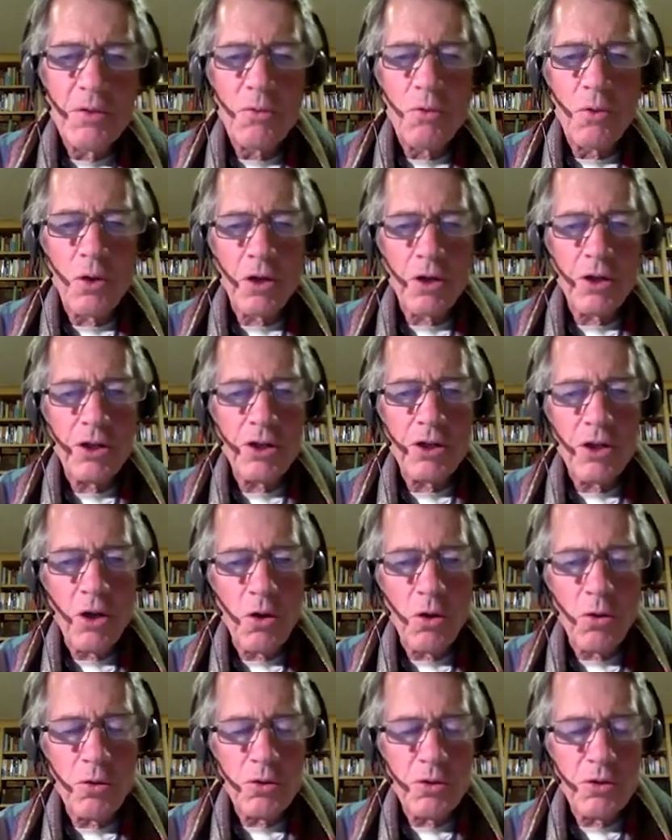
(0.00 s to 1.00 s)
We're going to
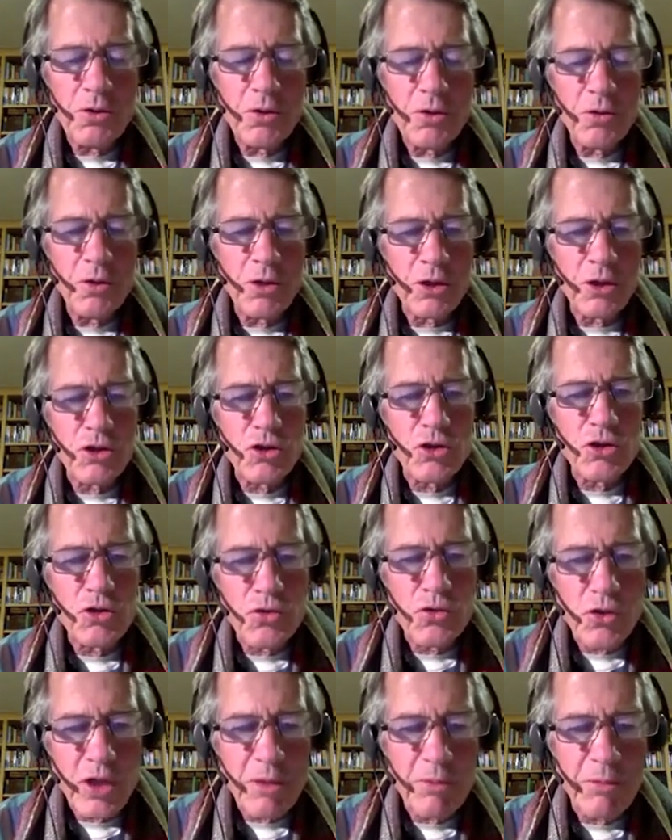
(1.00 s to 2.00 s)
go to an
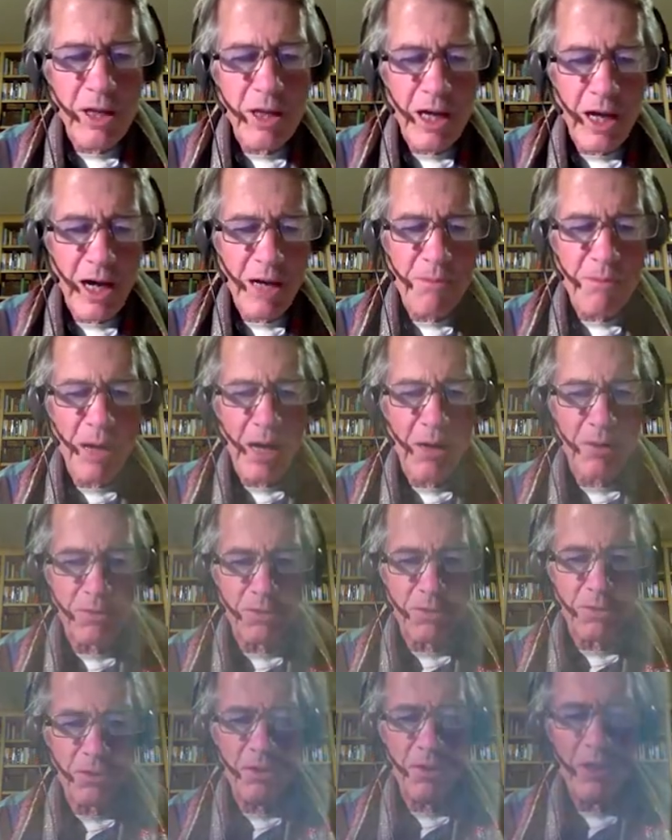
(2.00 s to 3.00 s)
extremely high
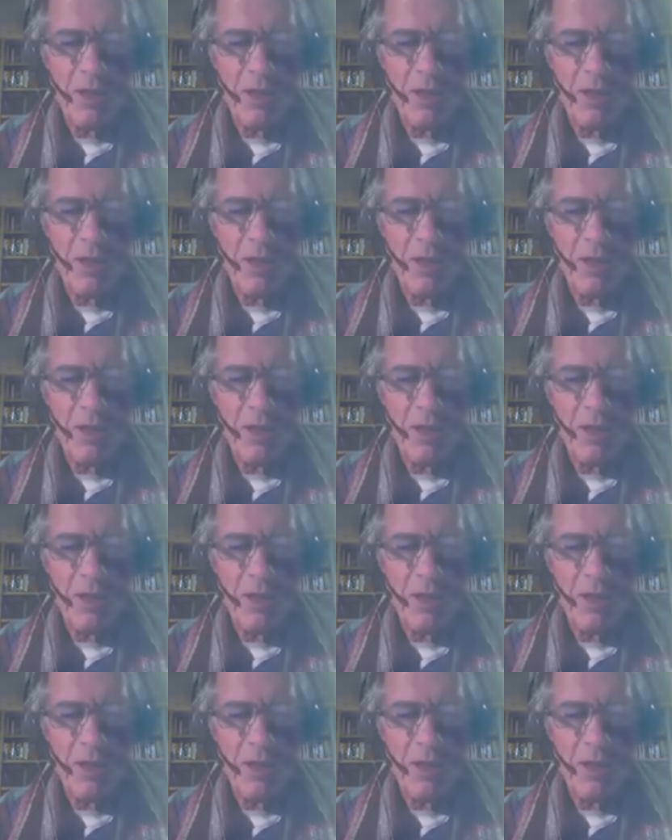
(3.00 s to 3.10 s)
mountain